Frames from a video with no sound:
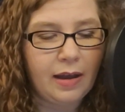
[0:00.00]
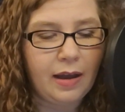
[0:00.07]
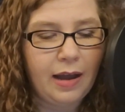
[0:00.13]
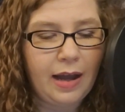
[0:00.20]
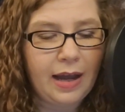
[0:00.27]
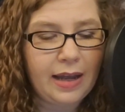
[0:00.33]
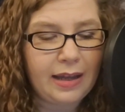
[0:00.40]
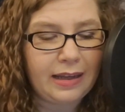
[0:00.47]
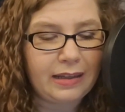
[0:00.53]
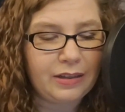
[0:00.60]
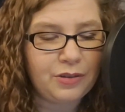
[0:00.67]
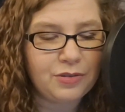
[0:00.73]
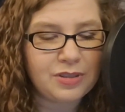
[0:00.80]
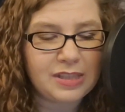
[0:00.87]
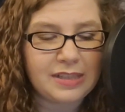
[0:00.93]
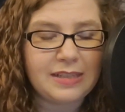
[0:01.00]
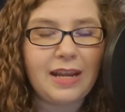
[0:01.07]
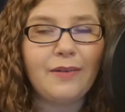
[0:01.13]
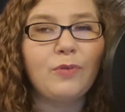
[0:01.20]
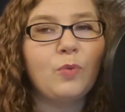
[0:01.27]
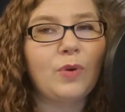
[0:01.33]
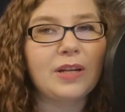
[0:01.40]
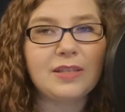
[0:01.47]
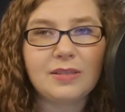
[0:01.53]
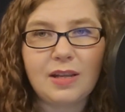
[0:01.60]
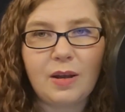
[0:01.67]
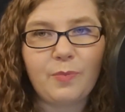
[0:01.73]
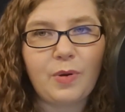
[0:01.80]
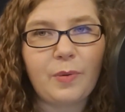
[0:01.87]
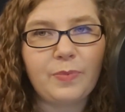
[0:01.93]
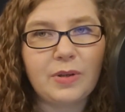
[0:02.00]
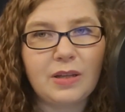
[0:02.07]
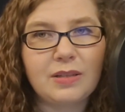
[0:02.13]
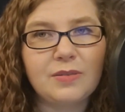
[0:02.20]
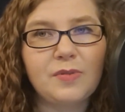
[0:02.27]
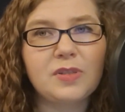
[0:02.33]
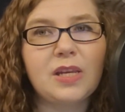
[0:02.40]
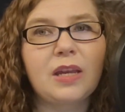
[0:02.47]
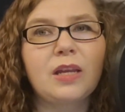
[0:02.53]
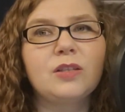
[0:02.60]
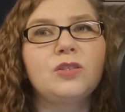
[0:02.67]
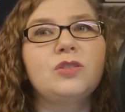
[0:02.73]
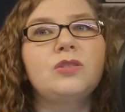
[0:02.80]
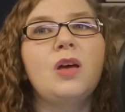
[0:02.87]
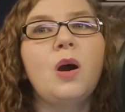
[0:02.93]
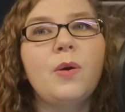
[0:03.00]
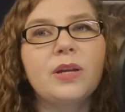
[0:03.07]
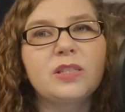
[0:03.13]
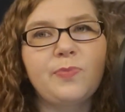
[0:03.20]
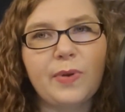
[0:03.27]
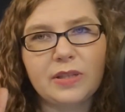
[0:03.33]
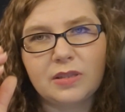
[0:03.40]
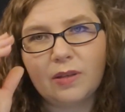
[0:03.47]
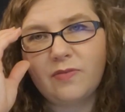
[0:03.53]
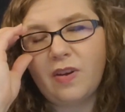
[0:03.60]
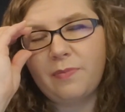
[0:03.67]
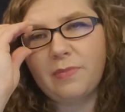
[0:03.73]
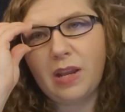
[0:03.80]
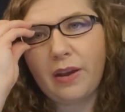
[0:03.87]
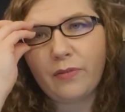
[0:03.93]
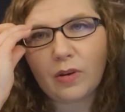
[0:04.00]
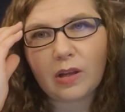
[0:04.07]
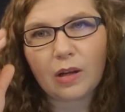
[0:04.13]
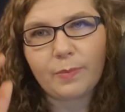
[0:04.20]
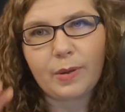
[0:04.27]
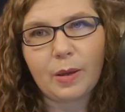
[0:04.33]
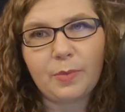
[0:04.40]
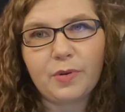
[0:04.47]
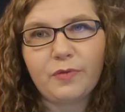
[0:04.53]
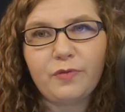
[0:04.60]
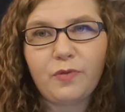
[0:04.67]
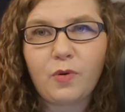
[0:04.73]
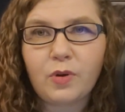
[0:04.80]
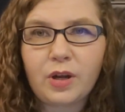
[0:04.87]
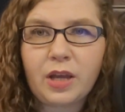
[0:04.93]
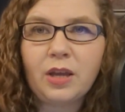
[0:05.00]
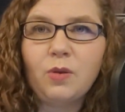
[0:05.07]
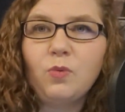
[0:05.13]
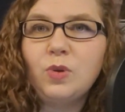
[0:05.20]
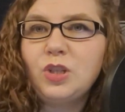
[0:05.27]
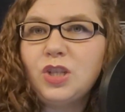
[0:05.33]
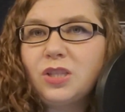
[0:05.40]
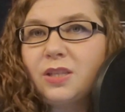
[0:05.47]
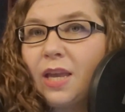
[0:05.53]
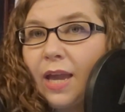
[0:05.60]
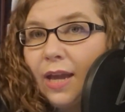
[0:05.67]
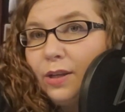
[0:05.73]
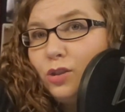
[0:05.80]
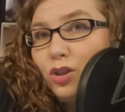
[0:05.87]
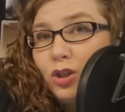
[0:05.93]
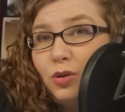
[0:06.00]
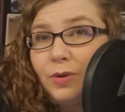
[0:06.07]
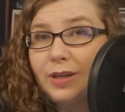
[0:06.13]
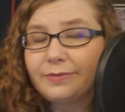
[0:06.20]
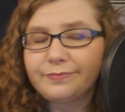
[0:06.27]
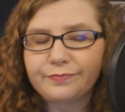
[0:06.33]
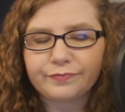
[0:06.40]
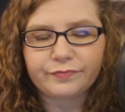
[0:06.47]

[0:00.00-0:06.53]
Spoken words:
I used to never want to stay on property because it was like, it's so expensive. I'm never going to be able to afford it. We just can't do it.